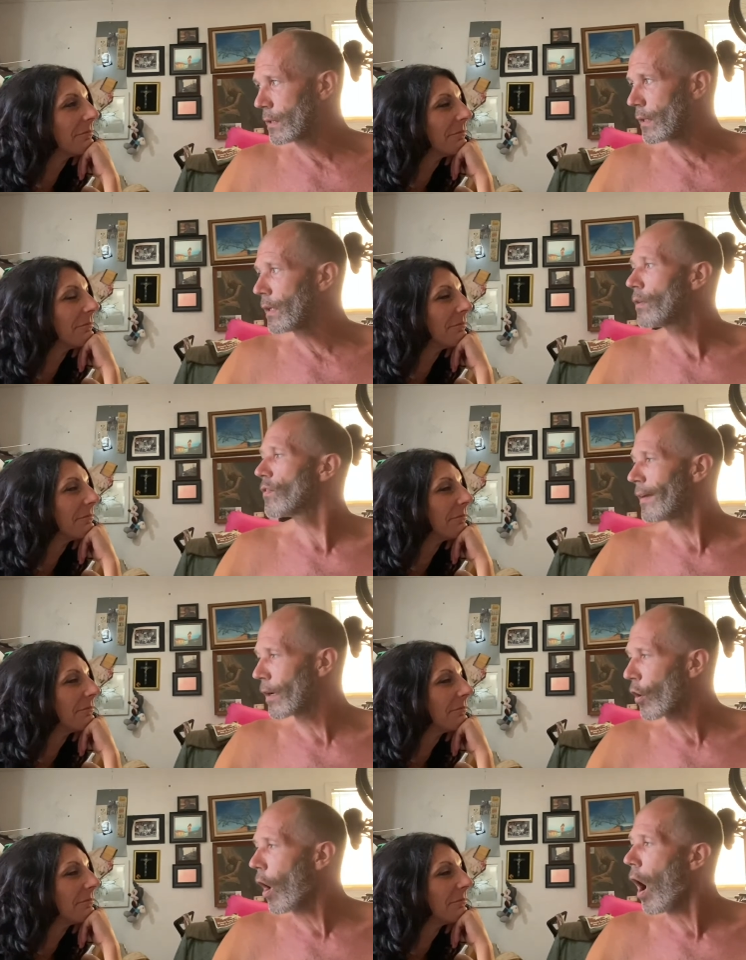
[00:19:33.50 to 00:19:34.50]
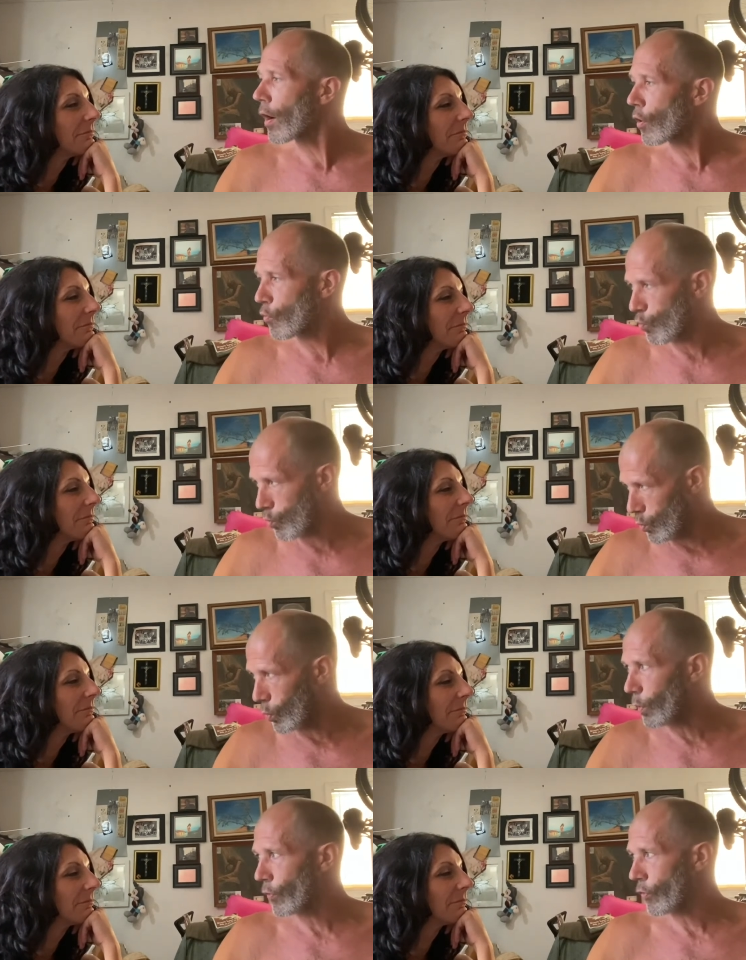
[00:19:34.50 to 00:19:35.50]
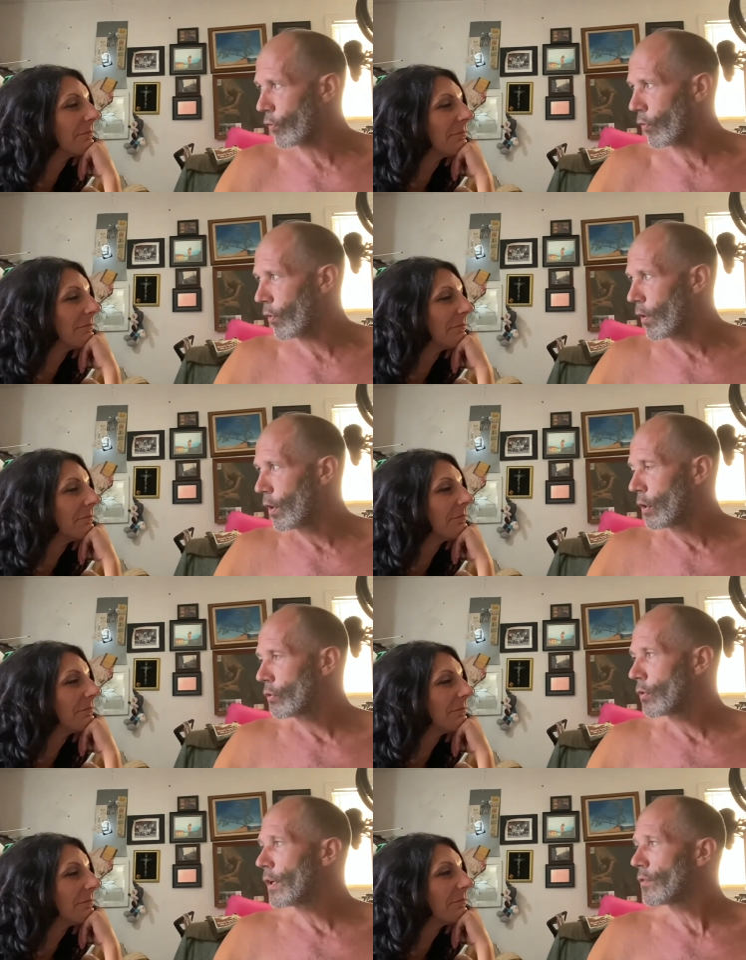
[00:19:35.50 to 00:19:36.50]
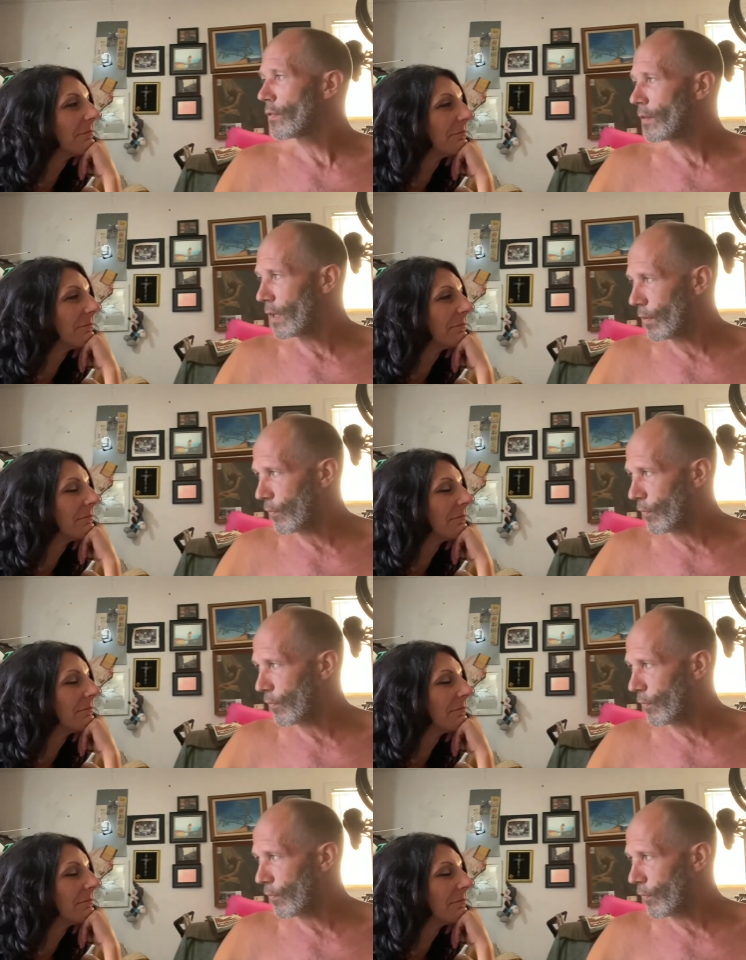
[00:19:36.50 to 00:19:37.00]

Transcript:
Speaker 1: They, there are rules, and they